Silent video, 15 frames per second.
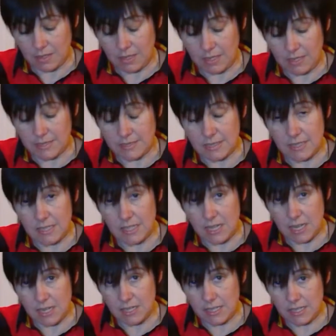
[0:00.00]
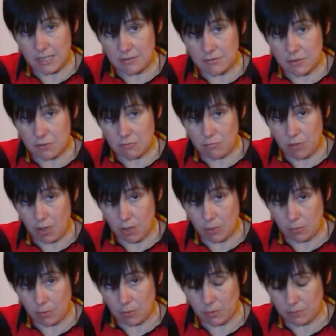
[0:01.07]
Is it in an even
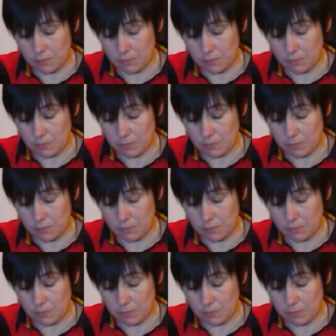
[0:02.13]
row?